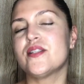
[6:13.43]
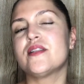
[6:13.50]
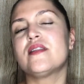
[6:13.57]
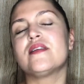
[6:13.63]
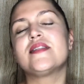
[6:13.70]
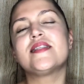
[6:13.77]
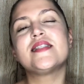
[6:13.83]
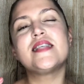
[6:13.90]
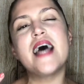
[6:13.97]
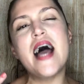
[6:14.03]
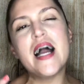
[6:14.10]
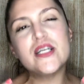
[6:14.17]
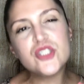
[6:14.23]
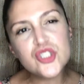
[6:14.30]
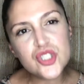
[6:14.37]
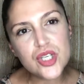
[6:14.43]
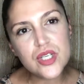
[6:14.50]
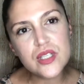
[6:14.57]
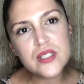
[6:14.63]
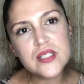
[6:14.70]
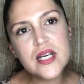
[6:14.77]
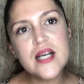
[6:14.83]
the, the
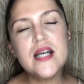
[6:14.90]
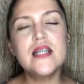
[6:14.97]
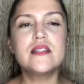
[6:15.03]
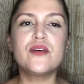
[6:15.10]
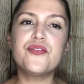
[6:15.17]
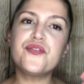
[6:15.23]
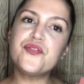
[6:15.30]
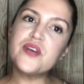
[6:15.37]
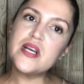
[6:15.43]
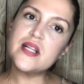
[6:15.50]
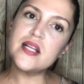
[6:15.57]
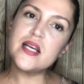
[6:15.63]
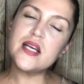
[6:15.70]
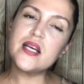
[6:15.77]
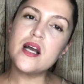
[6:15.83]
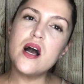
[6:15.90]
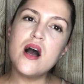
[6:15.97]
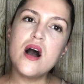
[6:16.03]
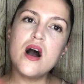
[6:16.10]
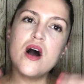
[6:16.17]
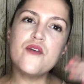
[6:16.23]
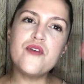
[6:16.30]
textures, the feeling
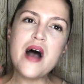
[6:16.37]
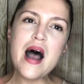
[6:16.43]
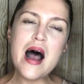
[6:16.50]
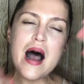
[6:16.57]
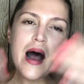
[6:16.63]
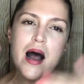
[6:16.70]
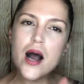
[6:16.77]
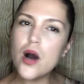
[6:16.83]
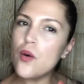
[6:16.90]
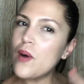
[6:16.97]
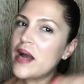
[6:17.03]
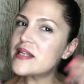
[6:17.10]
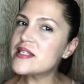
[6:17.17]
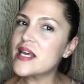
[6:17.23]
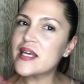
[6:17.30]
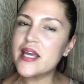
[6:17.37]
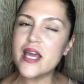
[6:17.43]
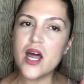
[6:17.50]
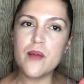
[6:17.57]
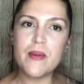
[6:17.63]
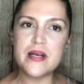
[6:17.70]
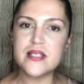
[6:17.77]
of how I take
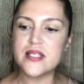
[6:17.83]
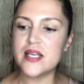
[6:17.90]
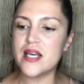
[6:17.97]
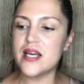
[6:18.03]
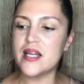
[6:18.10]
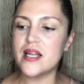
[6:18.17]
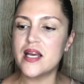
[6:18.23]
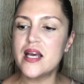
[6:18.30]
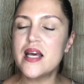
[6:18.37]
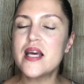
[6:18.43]
care of my skin.